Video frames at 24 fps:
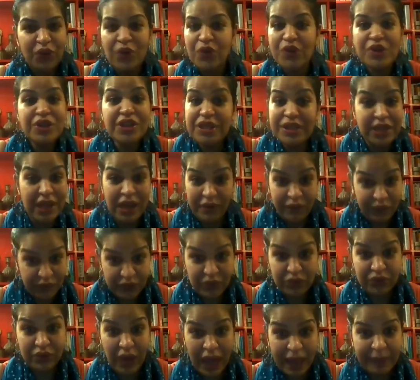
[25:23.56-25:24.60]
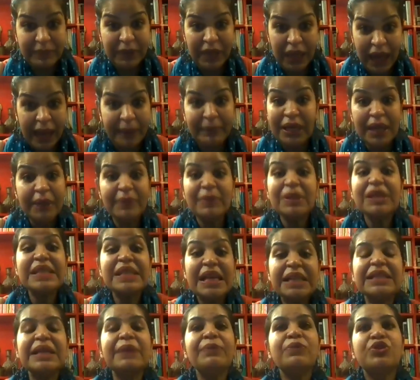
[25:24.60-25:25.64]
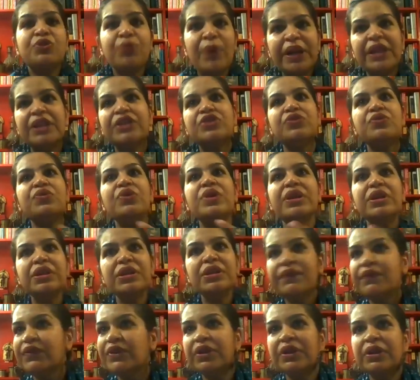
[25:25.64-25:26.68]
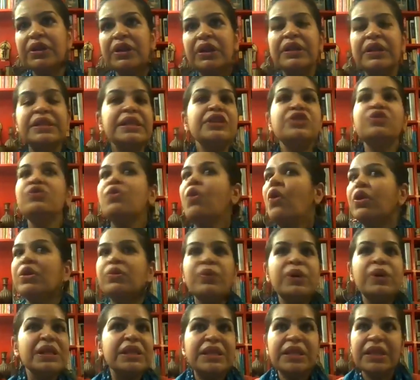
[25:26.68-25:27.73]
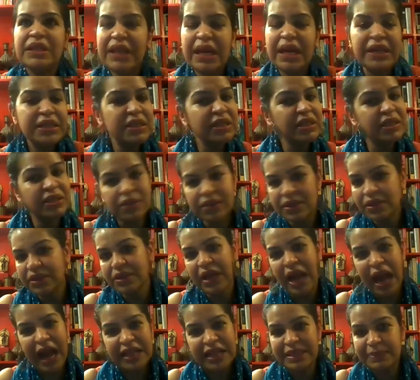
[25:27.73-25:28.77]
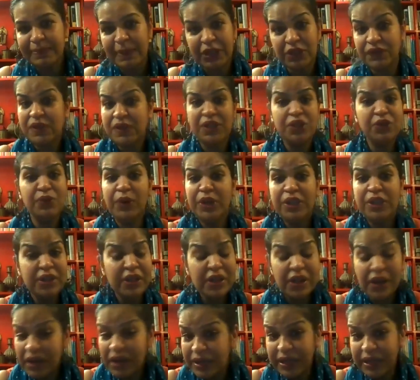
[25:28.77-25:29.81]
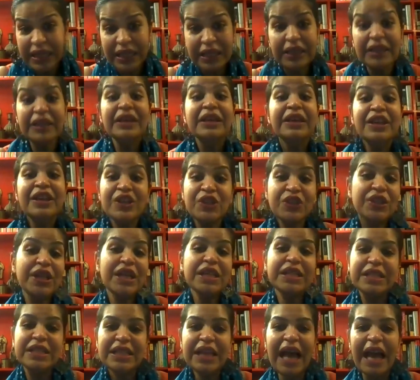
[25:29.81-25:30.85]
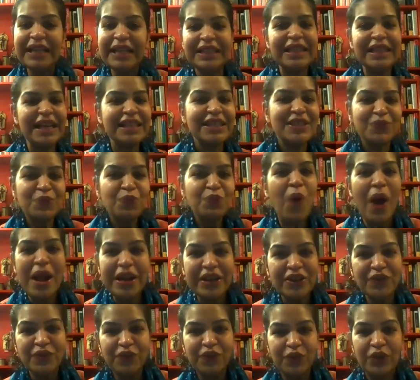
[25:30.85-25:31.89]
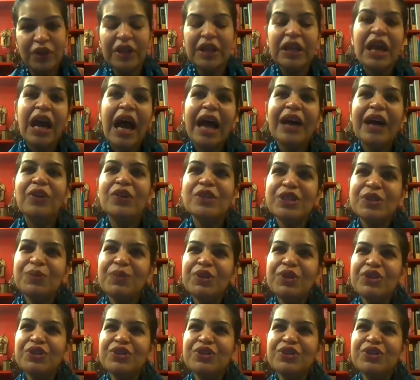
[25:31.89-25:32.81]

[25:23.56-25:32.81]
you couldn't have. And I mean, in the sense that 22 in a different, missing, you always, there is a certain aspect where you're learning. So there's, I think that's wonderful. I also